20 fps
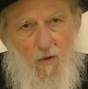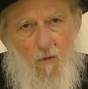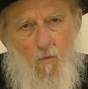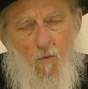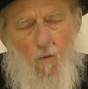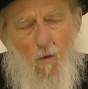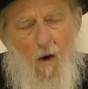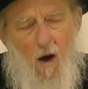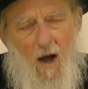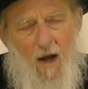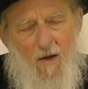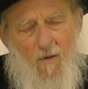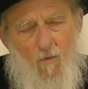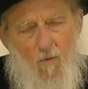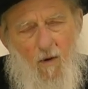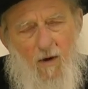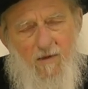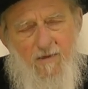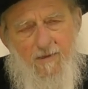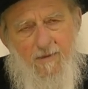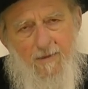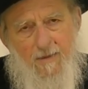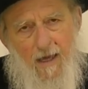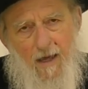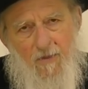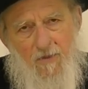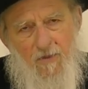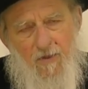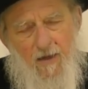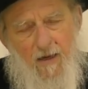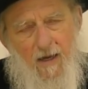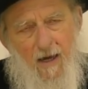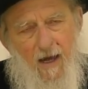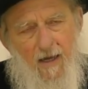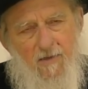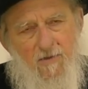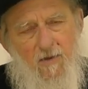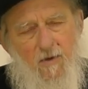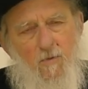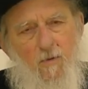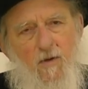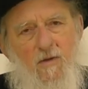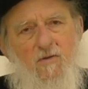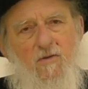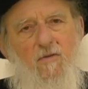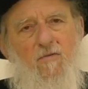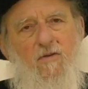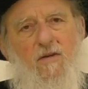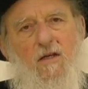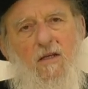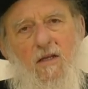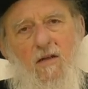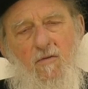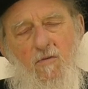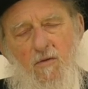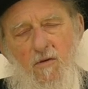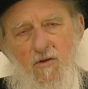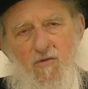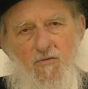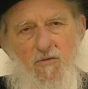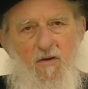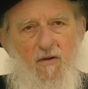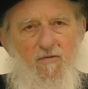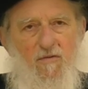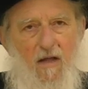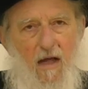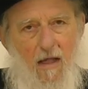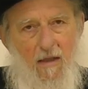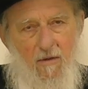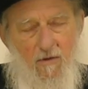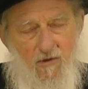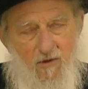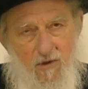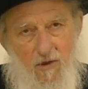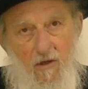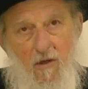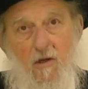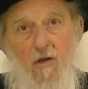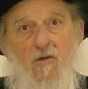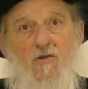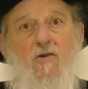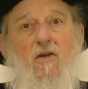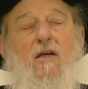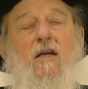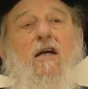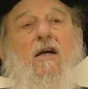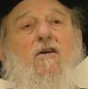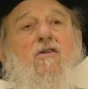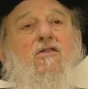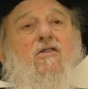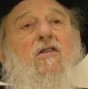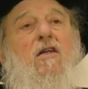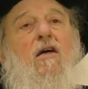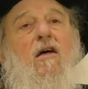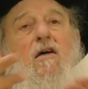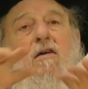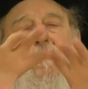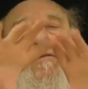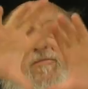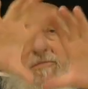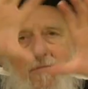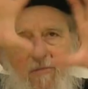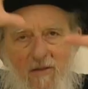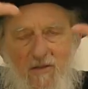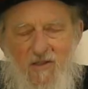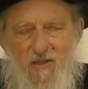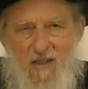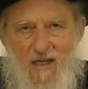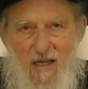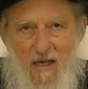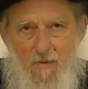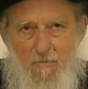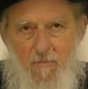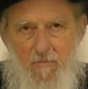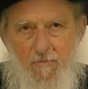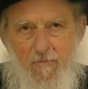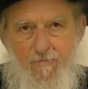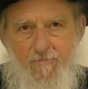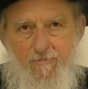Why was death the consequence of eating from the tree of knowledge? So here's the scheme